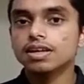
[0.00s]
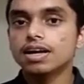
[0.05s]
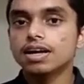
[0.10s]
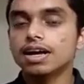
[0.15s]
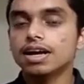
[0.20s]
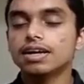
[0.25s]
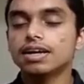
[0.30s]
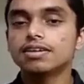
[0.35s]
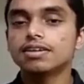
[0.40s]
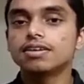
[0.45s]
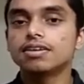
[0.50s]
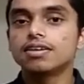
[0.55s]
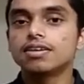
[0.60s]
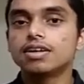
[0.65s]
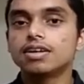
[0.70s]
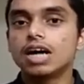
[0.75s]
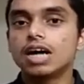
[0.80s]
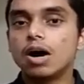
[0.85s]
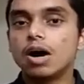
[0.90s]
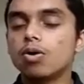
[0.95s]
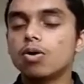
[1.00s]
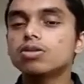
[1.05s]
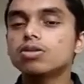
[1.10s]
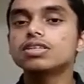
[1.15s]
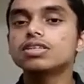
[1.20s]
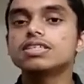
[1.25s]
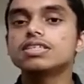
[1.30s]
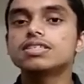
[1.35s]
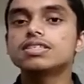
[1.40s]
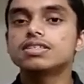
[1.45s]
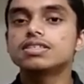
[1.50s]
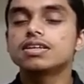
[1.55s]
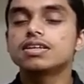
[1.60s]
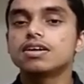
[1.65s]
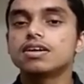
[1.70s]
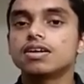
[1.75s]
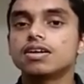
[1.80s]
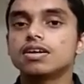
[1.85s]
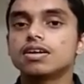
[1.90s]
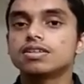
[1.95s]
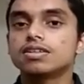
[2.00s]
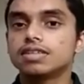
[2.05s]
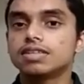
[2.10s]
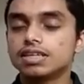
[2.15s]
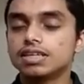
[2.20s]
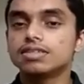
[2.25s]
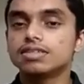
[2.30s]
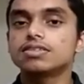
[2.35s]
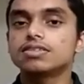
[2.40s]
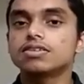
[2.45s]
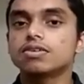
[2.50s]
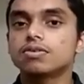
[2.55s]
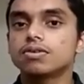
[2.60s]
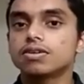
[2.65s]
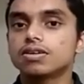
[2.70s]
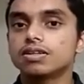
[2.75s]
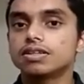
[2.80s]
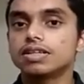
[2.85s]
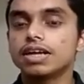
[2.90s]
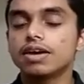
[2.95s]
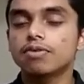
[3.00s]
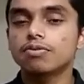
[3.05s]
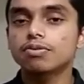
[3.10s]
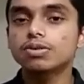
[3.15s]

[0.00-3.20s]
And all these things, their